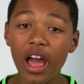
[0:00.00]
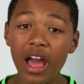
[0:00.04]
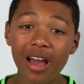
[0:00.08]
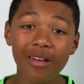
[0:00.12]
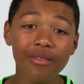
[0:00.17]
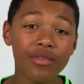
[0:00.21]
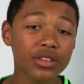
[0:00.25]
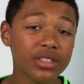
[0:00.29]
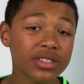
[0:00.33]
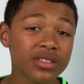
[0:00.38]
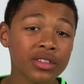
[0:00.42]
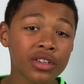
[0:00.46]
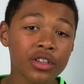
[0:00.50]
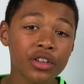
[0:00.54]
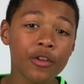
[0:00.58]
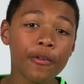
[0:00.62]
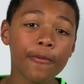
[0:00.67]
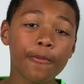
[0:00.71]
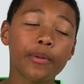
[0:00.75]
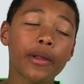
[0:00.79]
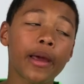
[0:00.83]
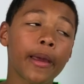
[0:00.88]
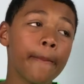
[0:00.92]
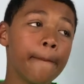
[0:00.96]
Everton, who
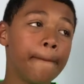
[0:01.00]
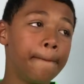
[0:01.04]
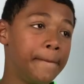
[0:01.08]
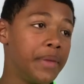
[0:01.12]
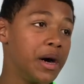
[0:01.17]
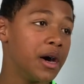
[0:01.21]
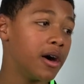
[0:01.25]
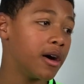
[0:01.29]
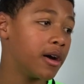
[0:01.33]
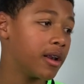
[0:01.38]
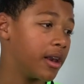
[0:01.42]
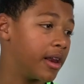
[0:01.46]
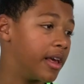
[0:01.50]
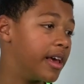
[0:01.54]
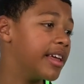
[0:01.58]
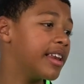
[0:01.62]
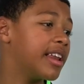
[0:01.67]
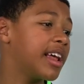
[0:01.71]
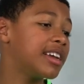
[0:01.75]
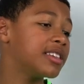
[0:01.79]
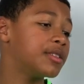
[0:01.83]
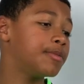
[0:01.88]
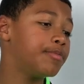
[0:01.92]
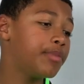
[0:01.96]
played Burnley, and
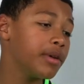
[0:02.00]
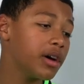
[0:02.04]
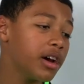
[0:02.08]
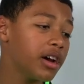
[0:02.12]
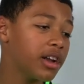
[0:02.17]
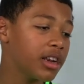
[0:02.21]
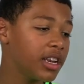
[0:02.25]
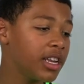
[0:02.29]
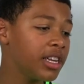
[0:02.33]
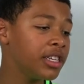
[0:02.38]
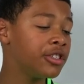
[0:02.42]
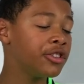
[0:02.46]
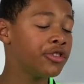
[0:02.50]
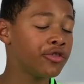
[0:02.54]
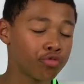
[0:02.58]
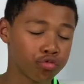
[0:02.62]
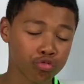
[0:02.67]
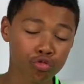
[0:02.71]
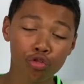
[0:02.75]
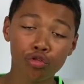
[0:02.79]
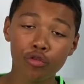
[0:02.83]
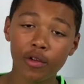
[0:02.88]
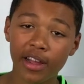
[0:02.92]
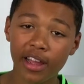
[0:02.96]
as Burnley
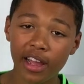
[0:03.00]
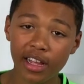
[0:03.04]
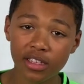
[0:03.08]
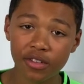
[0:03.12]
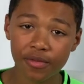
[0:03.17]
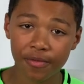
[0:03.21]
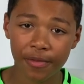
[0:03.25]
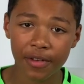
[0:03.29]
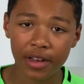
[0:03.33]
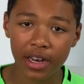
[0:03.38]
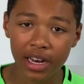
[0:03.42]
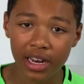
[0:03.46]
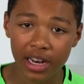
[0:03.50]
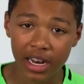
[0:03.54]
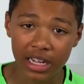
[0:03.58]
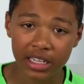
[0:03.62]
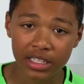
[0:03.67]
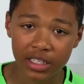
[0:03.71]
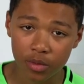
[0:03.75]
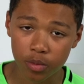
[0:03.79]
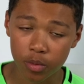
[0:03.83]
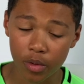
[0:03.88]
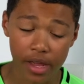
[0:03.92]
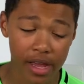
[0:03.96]
drew against Villa
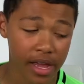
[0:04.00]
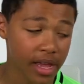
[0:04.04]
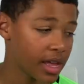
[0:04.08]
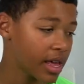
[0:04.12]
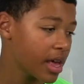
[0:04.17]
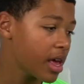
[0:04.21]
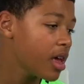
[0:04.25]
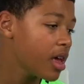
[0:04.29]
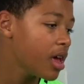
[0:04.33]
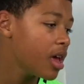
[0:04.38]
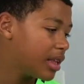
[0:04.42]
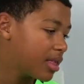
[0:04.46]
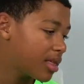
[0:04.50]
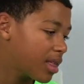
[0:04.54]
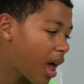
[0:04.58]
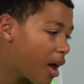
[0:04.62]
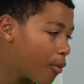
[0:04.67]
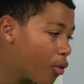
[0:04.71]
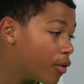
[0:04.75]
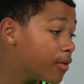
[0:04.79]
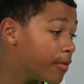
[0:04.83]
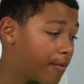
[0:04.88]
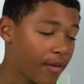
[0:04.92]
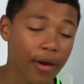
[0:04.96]
last week, they
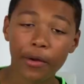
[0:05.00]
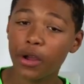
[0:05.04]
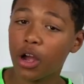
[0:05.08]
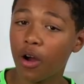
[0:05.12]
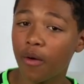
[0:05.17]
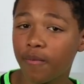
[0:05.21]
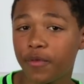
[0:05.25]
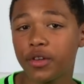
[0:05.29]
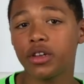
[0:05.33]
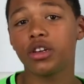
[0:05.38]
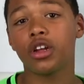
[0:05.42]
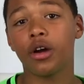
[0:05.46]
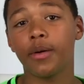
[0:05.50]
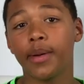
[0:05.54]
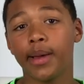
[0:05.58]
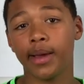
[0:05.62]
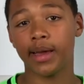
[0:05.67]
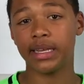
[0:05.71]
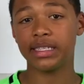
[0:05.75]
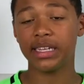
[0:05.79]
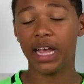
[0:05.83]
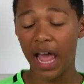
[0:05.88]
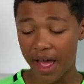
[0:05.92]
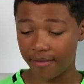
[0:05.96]
were very confident going
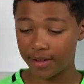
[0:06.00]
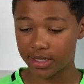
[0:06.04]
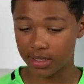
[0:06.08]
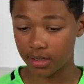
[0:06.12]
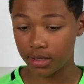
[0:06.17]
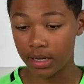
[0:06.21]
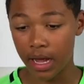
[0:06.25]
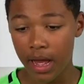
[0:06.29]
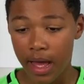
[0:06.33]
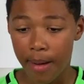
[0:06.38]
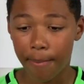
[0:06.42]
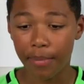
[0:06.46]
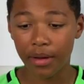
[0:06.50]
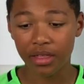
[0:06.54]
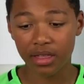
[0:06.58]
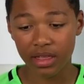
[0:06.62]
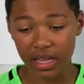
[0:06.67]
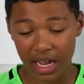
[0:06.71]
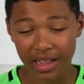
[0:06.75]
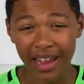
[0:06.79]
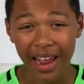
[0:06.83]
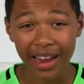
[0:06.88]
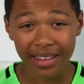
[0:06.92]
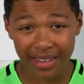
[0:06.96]
against Everton,
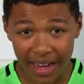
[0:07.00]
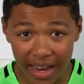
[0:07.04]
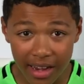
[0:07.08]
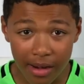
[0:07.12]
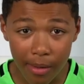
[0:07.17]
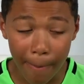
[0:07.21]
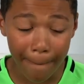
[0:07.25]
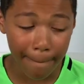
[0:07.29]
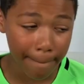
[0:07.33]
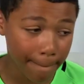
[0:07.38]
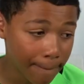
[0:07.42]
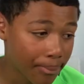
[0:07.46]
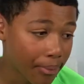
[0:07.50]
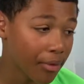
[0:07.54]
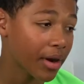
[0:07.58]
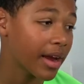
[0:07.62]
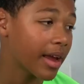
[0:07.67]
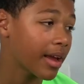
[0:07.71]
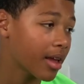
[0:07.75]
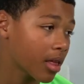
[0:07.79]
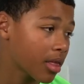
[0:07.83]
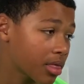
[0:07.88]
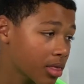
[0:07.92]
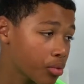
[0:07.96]
and they did bring
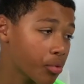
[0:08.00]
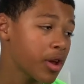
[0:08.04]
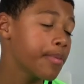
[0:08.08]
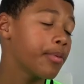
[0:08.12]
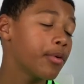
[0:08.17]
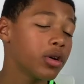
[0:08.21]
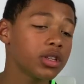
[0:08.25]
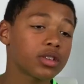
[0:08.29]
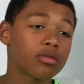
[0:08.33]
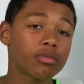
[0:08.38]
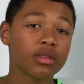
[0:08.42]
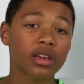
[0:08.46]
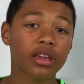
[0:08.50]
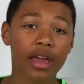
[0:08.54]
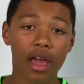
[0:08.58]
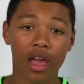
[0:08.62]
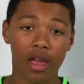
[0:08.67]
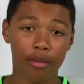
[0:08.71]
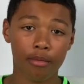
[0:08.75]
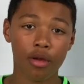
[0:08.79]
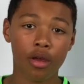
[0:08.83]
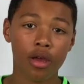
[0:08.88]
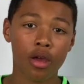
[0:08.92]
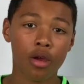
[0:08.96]
3 points from the
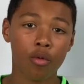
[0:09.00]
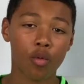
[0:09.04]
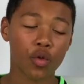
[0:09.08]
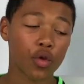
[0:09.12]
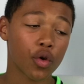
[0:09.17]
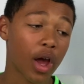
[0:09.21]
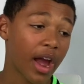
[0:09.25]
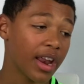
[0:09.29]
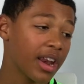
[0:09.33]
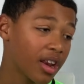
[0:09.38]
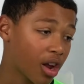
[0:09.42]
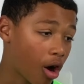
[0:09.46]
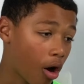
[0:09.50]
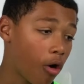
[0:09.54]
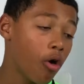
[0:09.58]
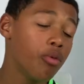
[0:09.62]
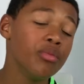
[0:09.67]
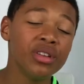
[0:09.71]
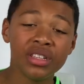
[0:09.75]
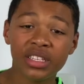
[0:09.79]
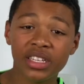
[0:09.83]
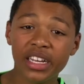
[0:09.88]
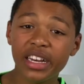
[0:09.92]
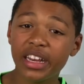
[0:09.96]
game, and
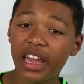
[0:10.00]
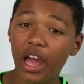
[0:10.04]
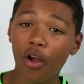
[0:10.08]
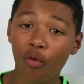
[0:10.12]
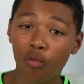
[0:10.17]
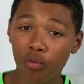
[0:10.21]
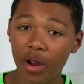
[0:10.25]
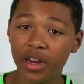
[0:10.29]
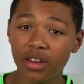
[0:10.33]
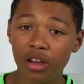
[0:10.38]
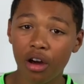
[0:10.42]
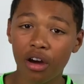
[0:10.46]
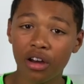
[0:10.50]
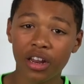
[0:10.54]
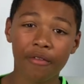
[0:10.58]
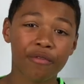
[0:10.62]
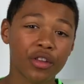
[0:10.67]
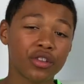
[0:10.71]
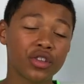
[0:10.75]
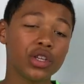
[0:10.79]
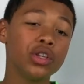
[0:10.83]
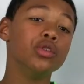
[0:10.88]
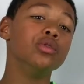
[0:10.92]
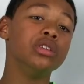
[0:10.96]
Coleman did get a red card after
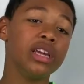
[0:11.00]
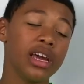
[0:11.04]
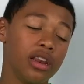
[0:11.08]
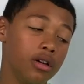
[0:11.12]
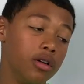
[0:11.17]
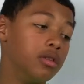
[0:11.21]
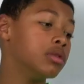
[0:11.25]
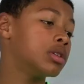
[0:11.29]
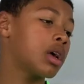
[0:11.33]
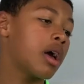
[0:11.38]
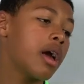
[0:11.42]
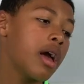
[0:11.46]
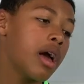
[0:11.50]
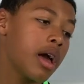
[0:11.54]
2 yellows,